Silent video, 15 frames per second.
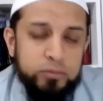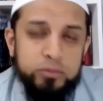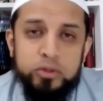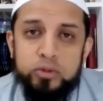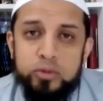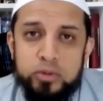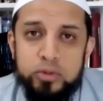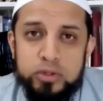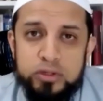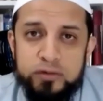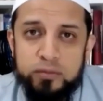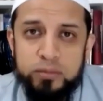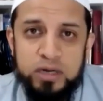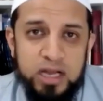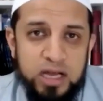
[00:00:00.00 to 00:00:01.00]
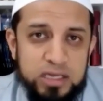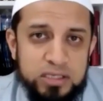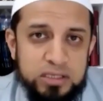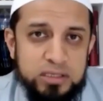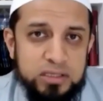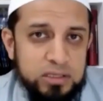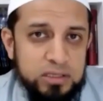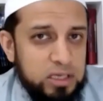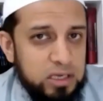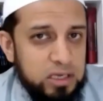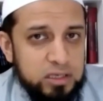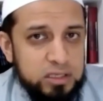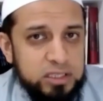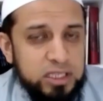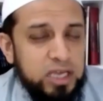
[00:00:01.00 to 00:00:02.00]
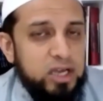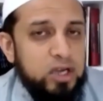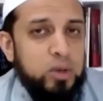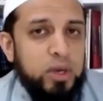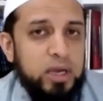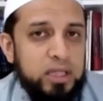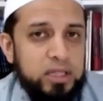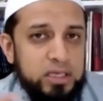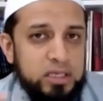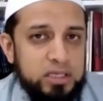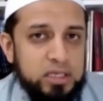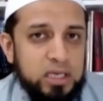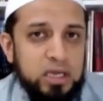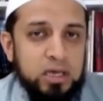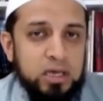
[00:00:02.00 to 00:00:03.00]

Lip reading: talks or from classes and circles. They acquire these